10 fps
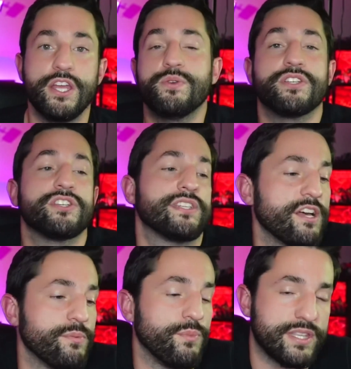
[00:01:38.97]
you can just
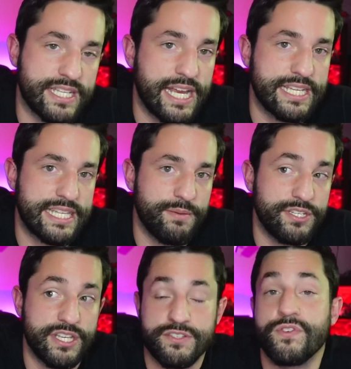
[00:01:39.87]
tell them what the dice
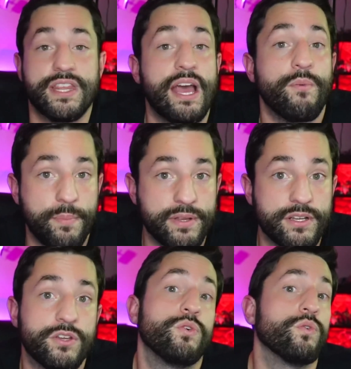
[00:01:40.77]
damage is for that
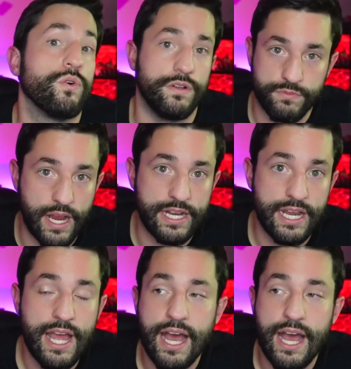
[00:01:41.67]
weapon. Cool, right?